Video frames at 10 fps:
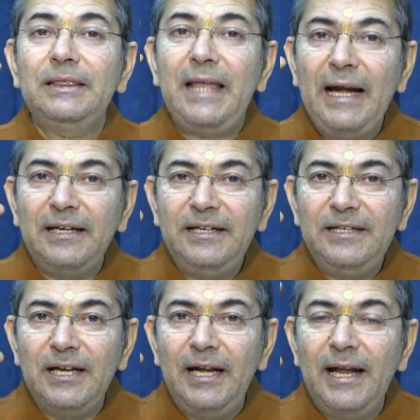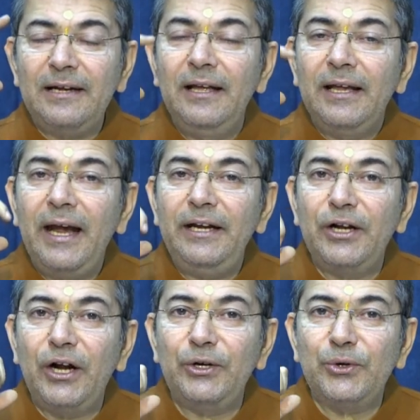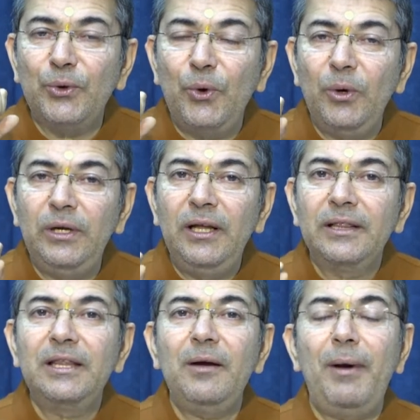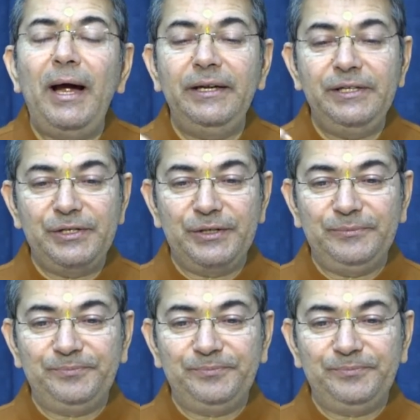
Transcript: That intellect can control the mind.